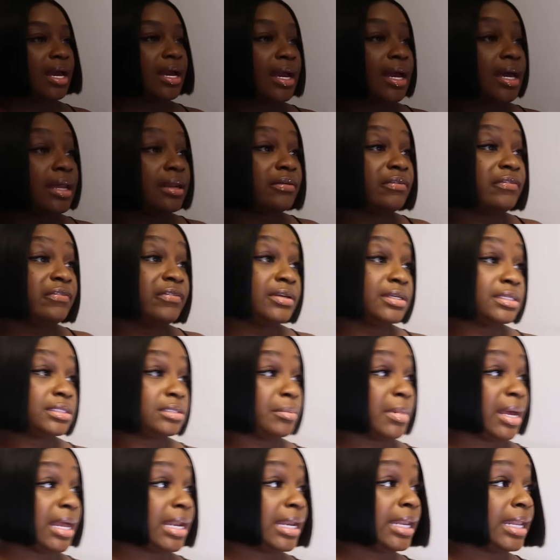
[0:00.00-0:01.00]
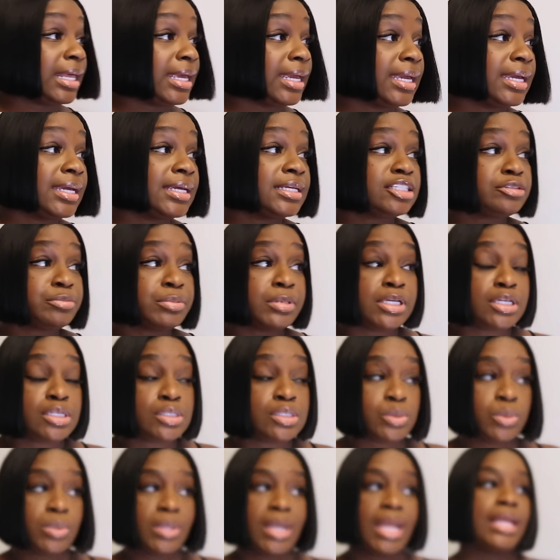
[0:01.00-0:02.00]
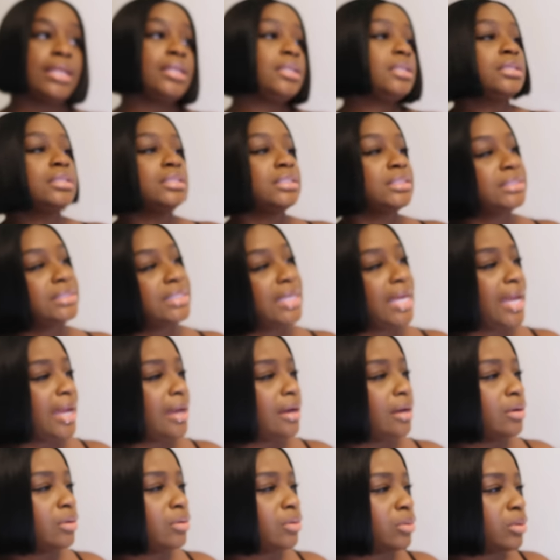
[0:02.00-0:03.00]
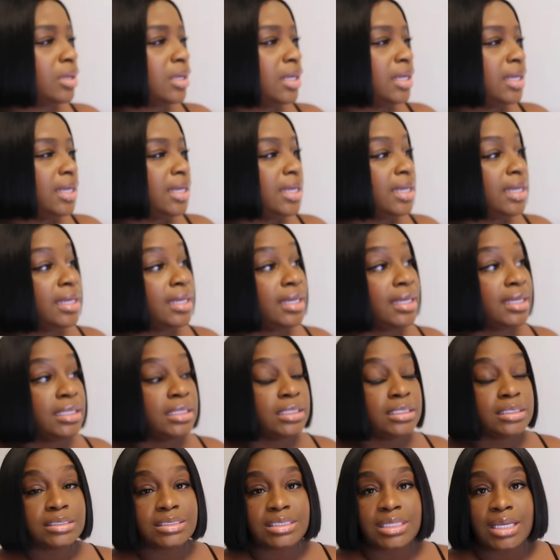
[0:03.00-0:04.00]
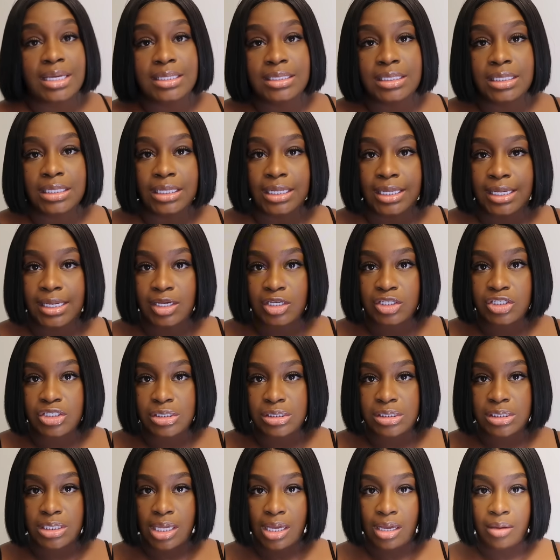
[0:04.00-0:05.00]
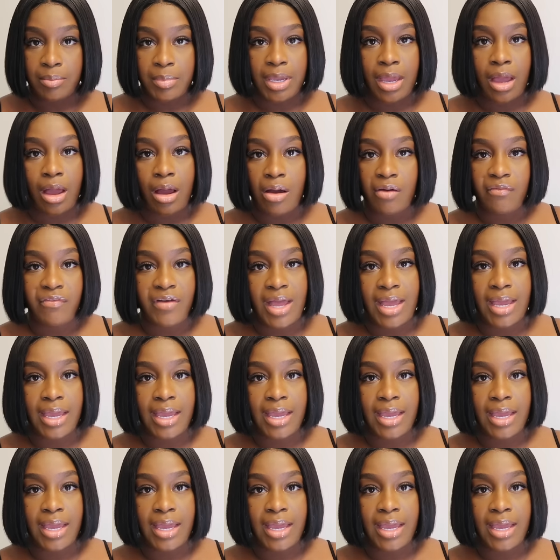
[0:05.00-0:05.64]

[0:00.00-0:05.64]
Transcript: I gotta fix my lash because when I look down, it looks like the lash is coming off.